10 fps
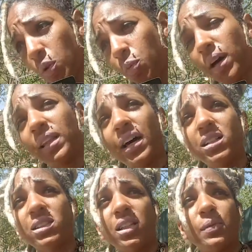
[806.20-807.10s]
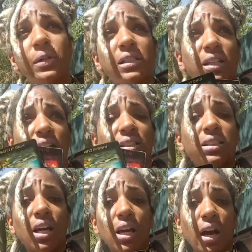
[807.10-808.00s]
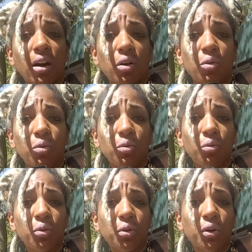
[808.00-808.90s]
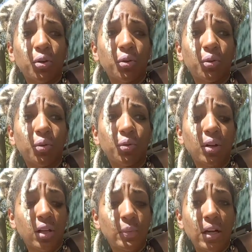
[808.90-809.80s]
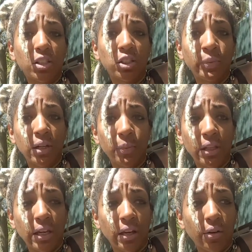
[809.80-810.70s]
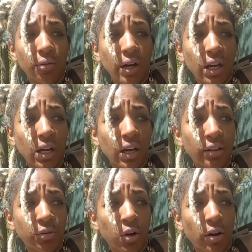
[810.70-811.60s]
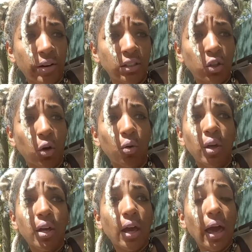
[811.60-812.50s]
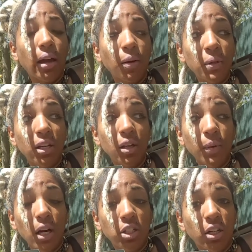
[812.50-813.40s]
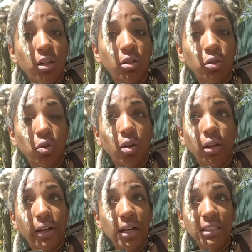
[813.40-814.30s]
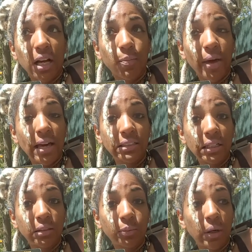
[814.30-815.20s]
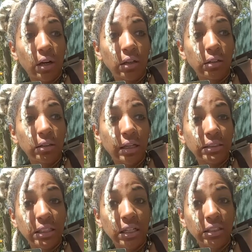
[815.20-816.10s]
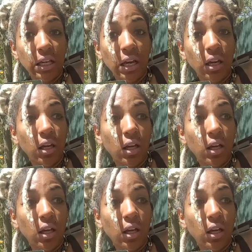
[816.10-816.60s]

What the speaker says: what a lot of celebrities kind of say, how, Nicki Minaj is manipulating, right? As far as, Nicki Minaj said it in a song, like, I stop bags like a TSA.